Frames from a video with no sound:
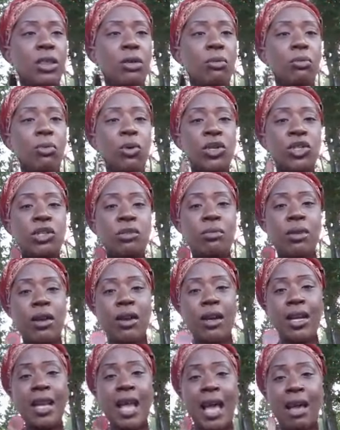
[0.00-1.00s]
The Moorish
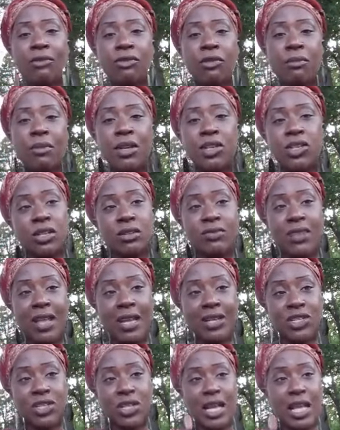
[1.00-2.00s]
American Affirmation of
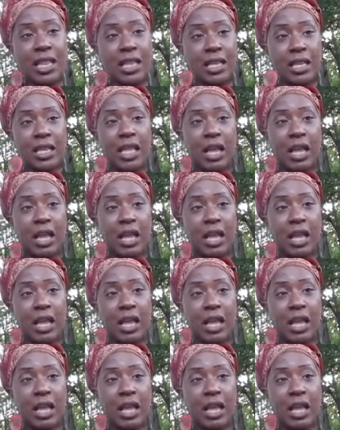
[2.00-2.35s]
Nationality.